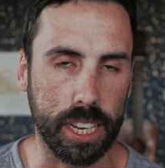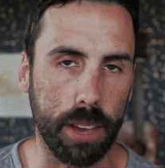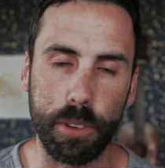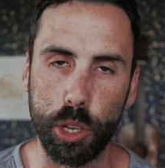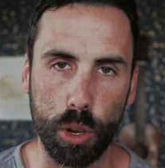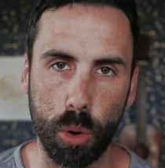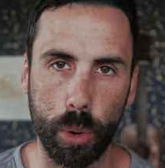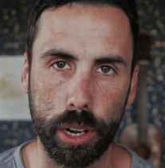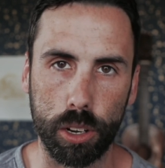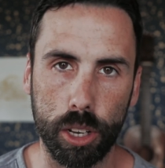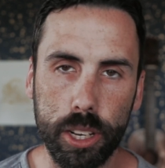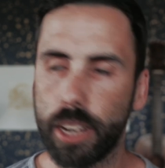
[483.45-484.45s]
giving you a
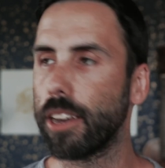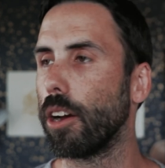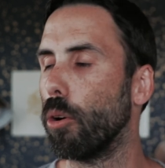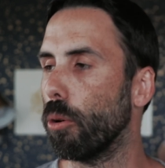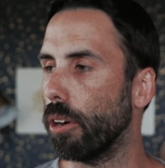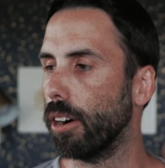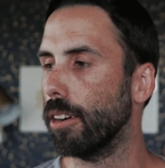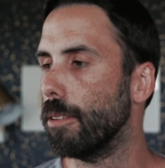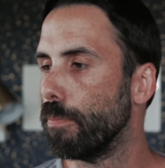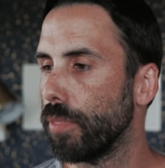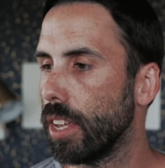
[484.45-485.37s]
weird look or